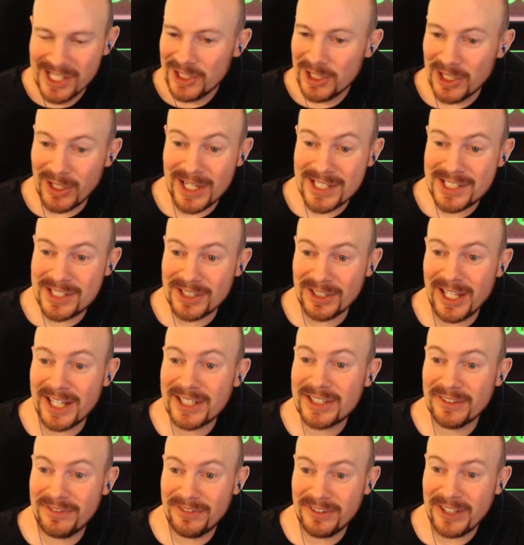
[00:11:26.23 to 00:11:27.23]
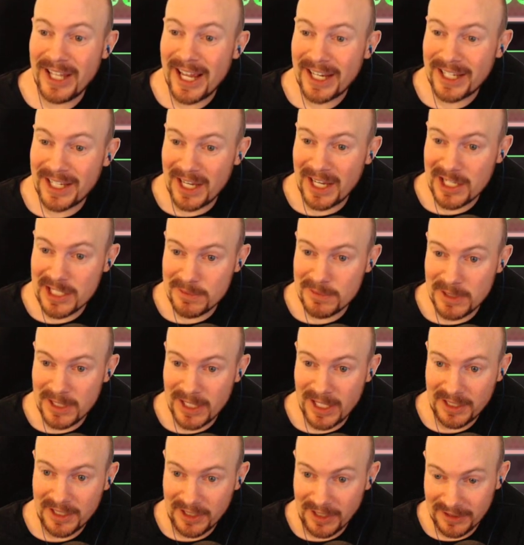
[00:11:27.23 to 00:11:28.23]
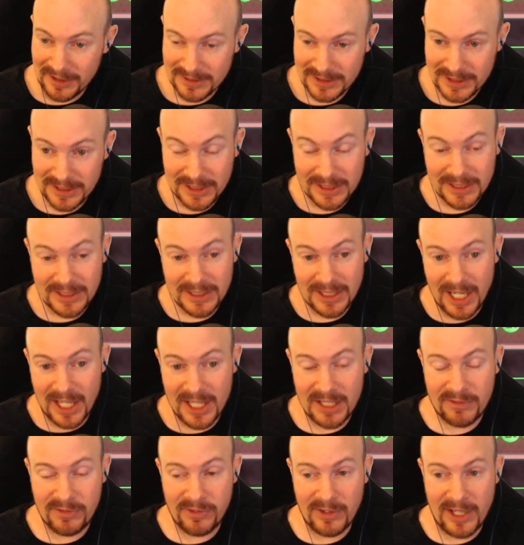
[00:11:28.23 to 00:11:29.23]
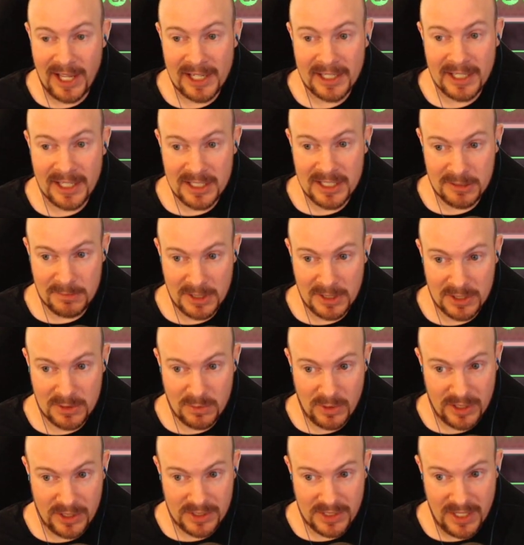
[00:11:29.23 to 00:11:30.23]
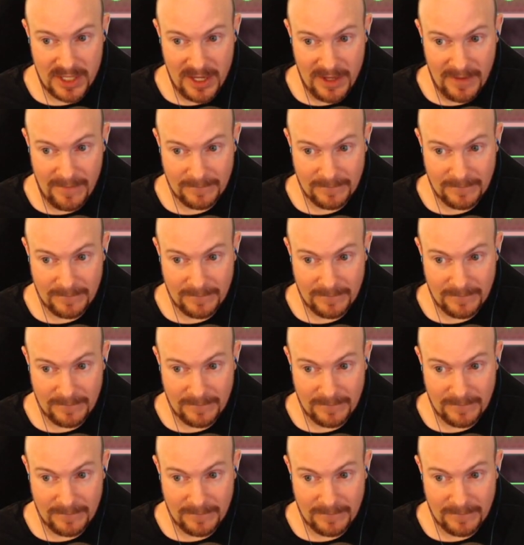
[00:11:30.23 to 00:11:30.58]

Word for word: no, I still like the flak ASB idea. I think flak ASB is where it's at.